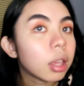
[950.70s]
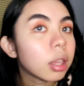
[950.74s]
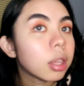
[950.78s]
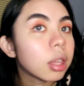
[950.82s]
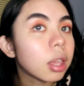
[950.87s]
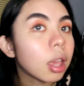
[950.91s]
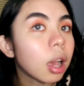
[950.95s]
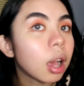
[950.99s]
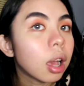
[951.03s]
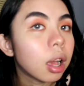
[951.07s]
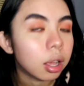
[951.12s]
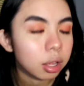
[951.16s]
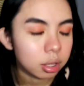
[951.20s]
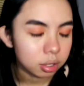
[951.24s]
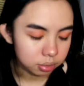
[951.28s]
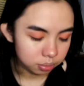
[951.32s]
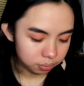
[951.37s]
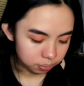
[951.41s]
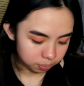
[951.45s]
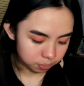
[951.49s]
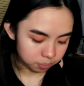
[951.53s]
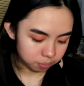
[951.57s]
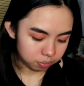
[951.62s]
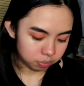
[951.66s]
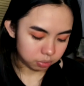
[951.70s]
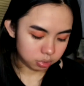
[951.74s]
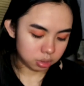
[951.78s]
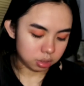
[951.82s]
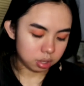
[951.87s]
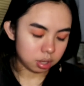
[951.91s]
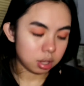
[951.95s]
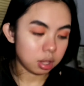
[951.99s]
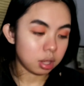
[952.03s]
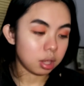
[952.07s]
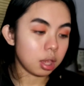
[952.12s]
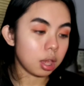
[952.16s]
Yeah.
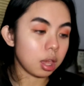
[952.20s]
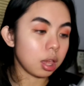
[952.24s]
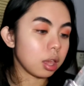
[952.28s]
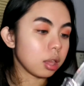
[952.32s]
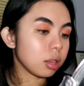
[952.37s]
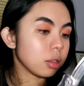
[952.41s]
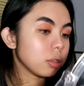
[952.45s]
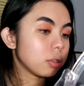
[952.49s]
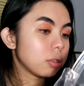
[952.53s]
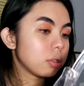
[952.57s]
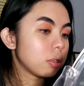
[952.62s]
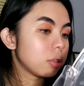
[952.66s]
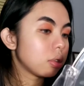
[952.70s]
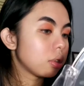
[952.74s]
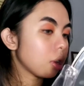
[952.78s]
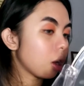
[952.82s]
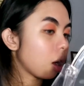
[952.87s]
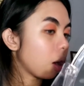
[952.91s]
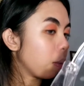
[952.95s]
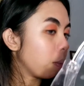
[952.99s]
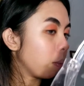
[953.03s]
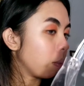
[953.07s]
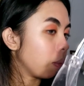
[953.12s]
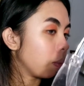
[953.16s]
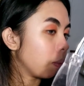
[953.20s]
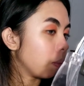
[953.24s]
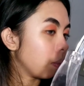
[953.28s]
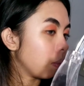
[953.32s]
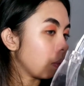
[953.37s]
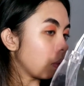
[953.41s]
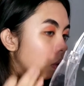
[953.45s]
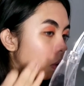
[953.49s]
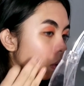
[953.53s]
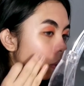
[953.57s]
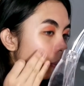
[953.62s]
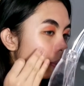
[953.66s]
And some
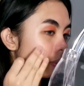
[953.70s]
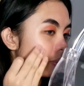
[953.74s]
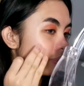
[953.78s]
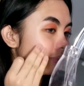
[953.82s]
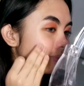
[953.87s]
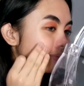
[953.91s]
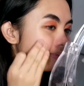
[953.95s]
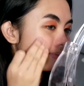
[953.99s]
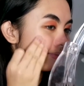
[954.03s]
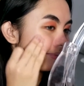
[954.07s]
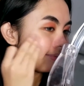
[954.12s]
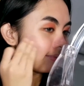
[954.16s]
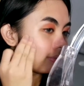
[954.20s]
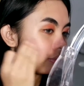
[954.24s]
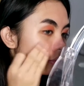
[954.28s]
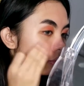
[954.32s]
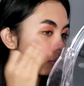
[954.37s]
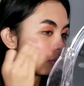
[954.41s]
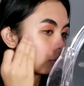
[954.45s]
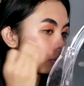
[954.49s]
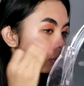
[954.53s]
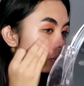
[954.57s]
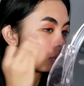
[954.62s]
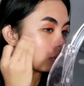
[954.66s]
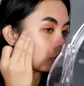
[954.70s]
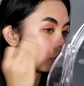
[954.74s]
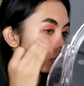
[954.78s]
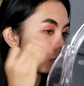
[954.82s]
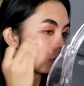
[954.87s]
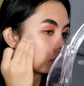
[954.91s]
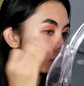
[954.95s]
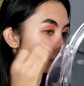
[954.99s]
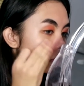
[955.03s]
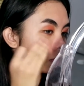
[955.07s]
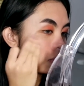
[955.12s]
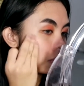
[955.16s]
on
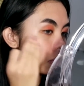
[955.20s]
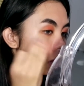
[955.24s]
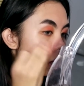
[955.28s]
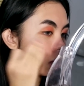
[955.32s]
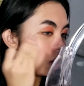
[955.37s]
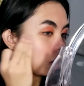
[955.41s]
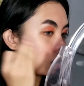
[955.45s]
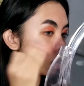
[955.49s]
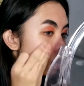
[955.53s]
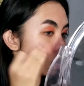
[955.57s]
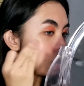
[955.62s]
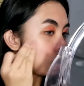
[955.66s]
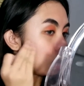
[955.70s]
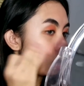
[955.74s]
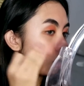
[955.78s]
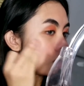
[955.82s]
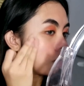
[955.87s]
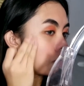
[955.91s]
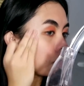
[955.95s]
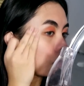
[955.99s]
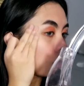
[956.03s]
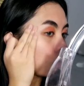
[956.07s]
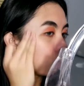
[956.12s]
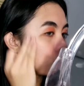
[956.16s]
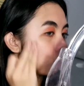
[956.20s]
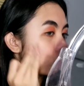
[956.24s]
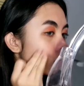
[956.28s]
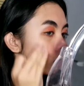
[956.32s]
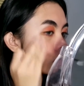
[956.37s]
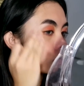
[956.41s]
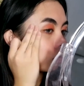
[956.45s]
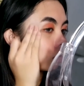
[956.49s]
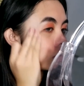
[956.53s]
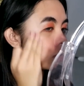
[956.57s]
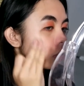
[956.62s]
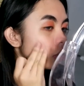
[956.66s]
my
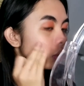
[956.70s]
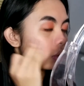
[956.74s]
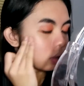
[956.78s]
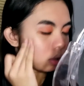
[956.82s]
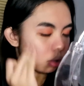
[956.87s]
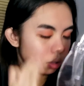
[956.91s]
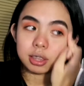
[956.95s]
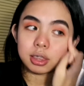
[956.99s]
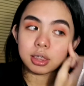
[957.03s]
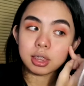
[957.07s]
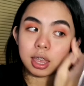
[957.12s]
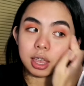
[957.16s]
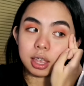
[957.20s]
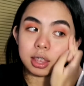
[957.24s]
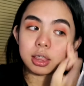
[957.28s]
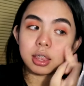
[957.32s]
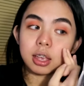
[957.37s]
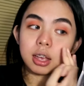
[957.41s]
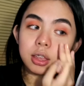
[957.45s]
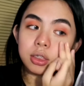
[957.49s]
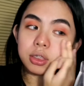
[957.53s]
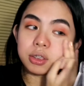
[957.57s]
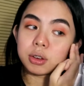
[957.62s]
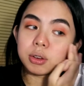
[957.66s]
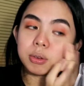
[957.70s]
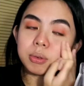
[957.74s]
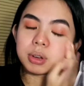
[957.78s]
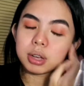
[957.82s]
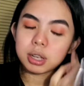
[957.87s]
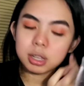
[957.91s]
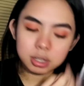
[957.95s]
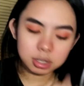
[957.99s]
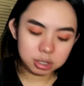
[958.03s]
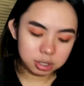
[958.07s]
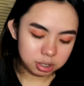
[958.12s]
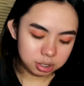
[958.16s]
cheekbones. Then the other
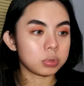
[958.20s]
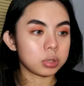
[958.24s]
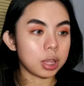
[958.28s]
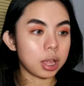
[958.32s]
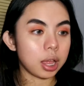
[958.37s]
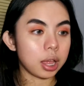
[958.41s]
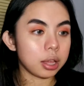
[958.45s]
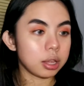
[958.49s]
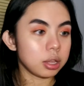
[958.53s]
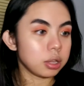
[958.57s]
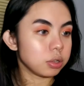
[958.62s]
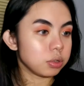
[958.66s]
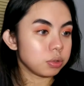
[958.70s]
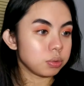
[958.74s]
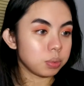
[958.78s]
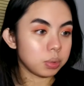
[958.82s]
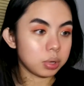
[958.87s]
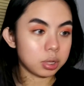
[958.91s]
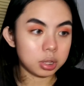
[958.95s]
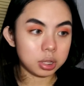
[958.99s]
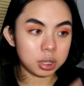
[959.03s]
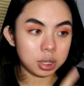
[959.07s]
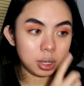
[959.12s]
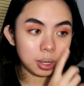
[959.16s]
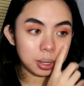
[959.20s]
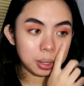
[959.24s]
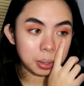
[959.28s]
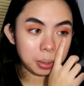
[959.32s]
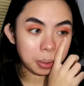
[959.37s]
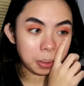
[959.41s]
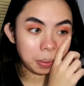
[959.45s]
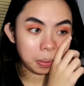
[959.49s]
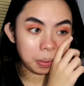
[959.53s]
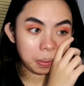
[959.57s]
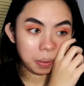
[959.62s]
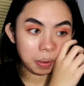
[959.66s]
one that is really
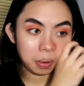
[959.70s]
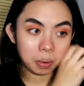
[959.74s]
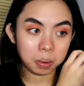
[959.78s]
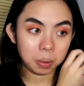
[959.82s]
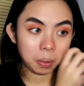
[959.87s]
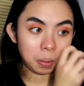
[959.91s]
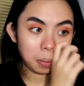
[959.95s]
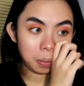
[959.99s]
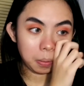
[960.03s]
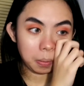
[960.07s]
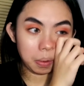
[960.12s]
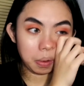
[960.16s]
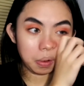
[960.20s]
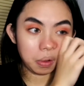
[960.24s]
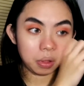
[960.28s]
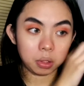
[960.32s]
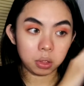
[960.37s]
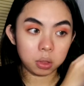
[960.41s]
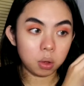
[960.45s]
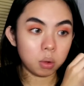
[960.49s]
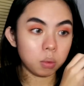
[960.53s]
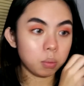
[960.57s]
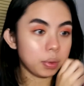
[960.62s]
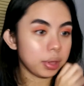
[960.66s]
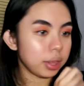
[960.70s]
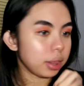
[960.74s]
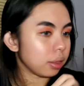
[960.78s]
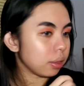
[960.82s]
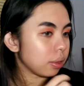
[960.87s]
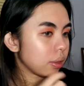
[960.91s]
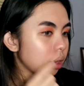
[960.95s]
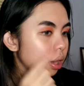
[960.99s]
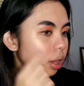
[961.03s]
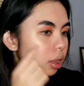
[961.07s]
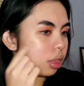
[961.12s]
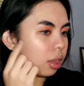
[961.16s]

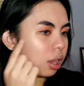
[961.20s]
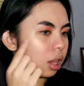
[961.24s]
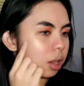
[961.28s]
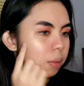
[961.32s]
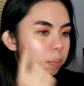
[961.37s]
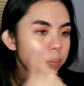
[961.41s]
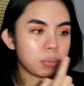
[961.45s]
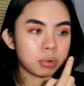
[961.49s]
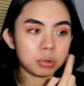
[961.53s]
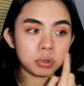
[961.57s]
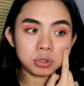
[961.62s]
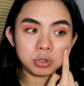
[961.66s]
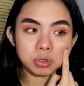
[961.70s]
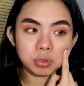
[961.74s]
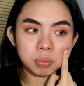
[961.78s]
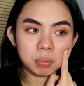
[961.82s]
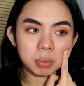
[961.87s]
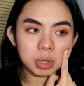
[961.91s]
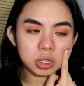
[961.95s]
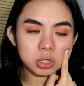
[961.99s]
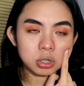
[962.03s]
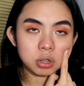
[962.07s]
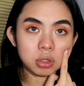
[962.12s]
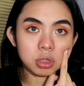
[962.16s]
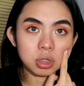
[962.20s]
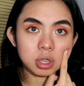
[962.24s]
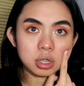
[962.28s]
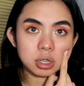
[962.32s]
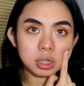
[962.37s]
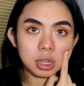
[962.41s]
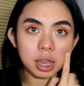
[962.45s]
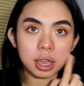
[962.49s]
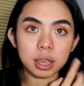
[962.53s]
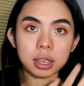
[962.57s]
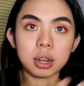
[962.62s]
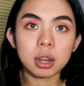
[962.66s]
glowing. I think I put too much on
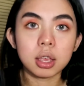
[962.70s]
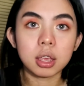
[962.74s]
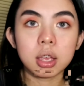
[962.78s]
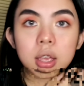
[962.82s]
this side.